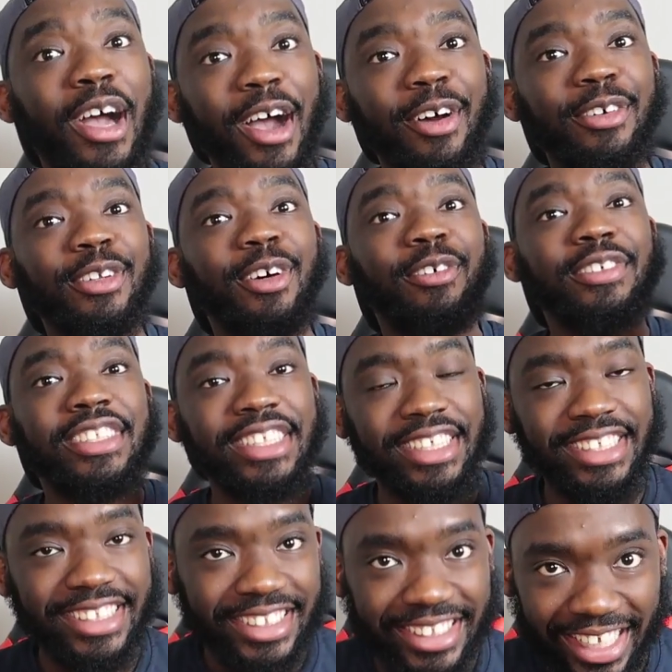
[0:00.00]
round of
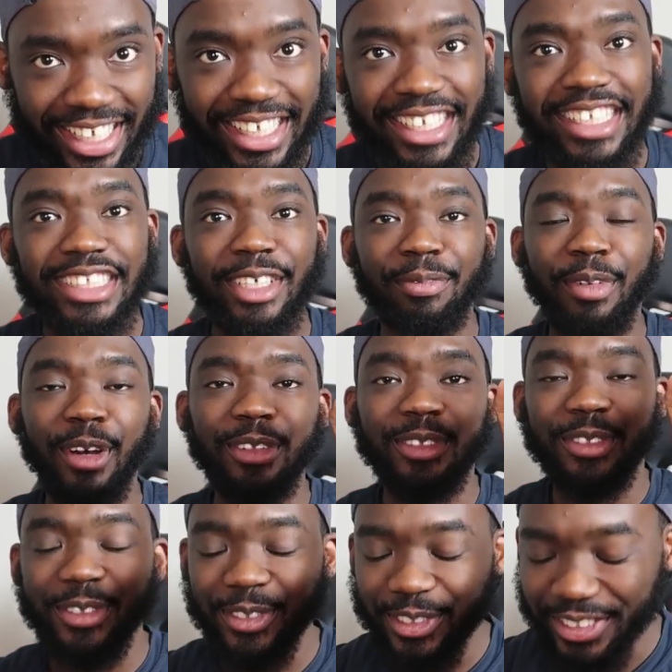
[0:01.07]
16 is about
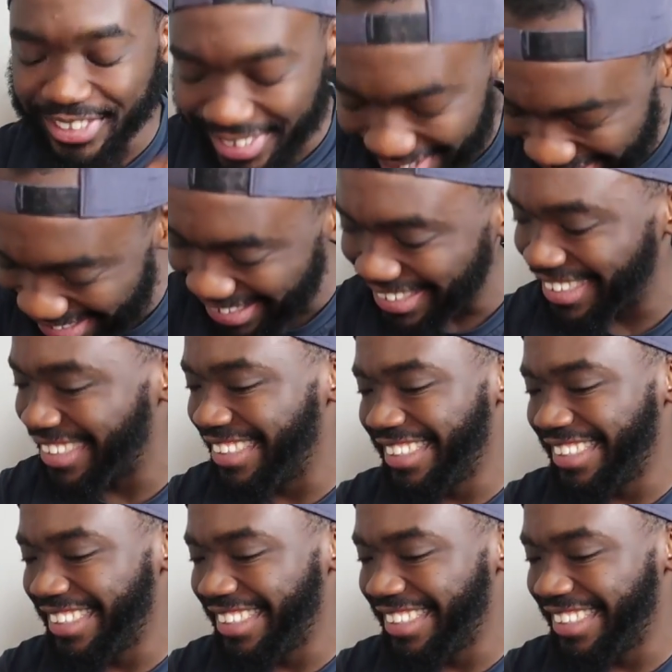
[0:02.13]
to start.